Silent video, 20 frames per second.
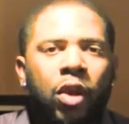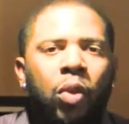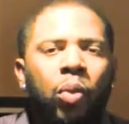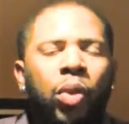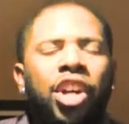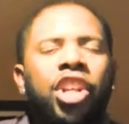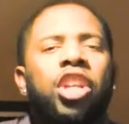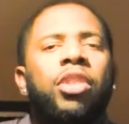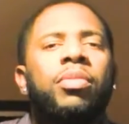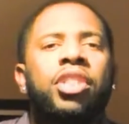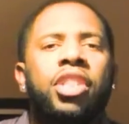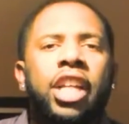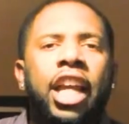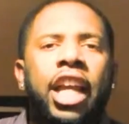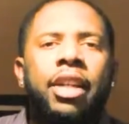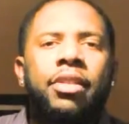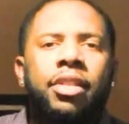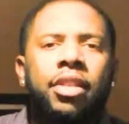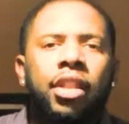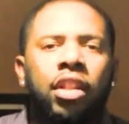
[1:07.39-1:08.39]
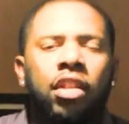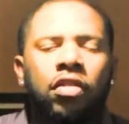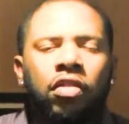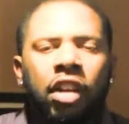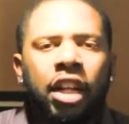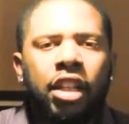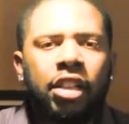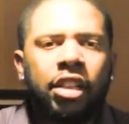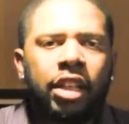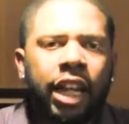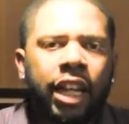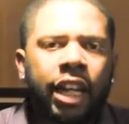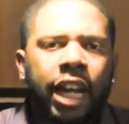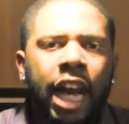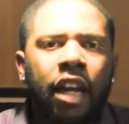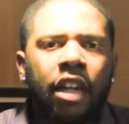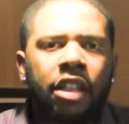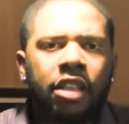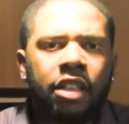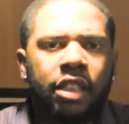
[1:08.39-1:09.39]
William James, the great
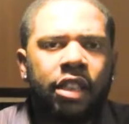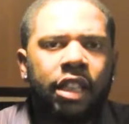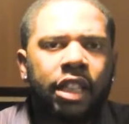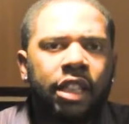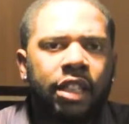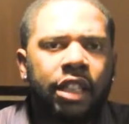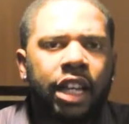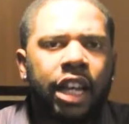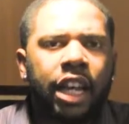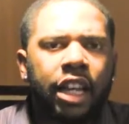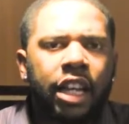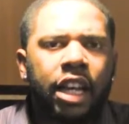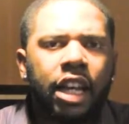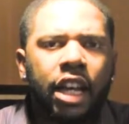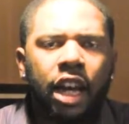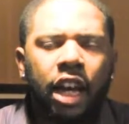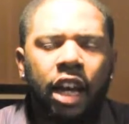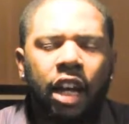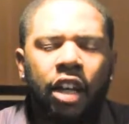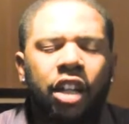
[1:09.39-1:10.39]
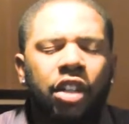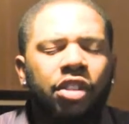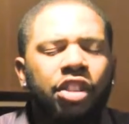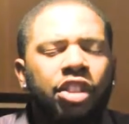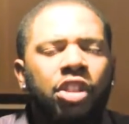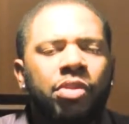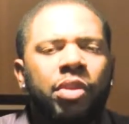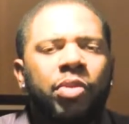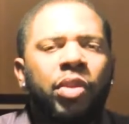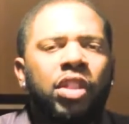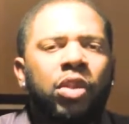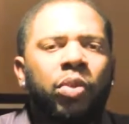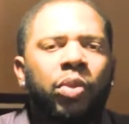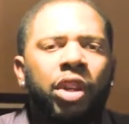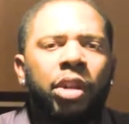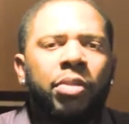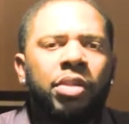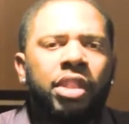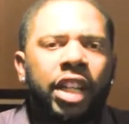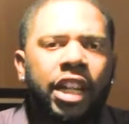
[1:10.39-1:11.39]
psychologist, he said, no, excuse me, it wasn't
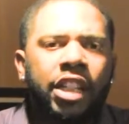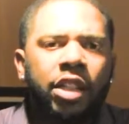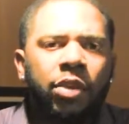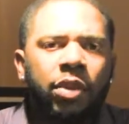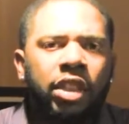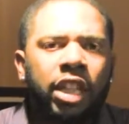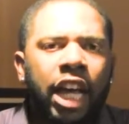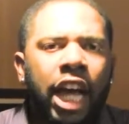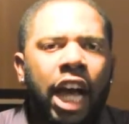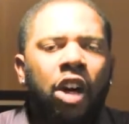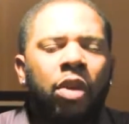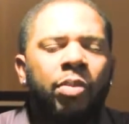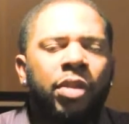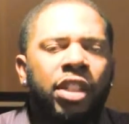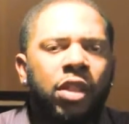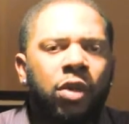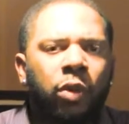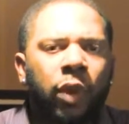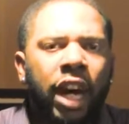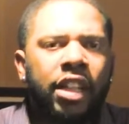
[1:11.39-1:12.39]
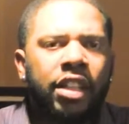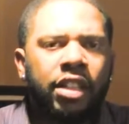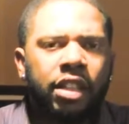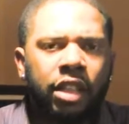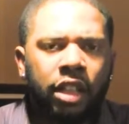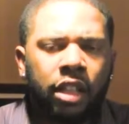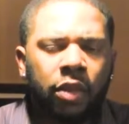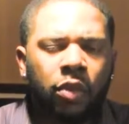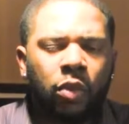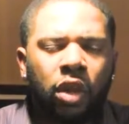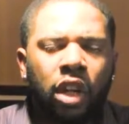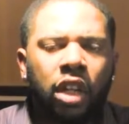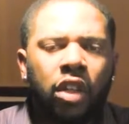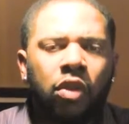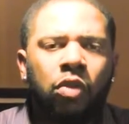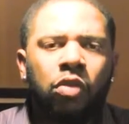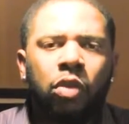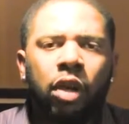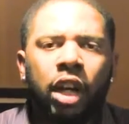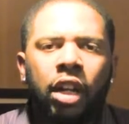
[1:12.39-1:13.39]
William James, it was Albert Schweitzer, the one
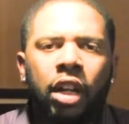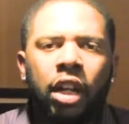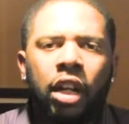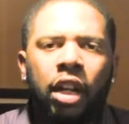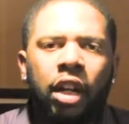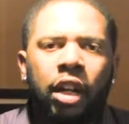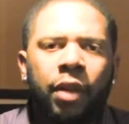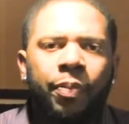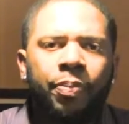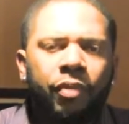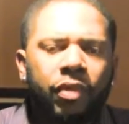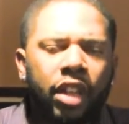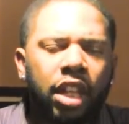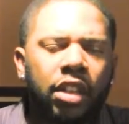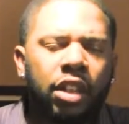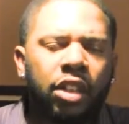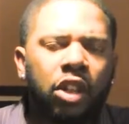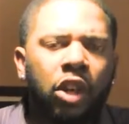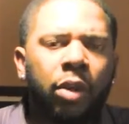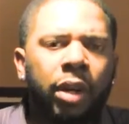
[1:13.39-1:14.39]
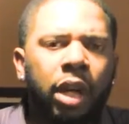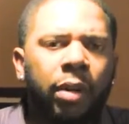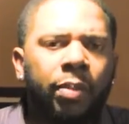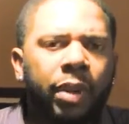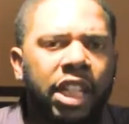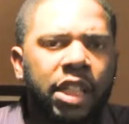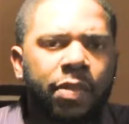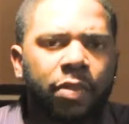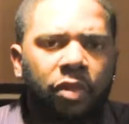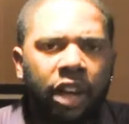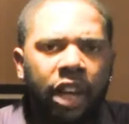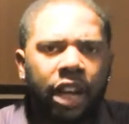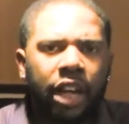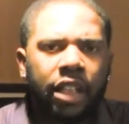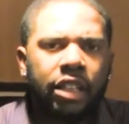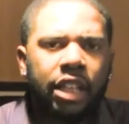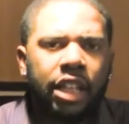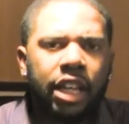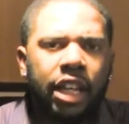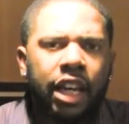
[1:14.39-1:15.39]
who won the Nobel Peace Prize.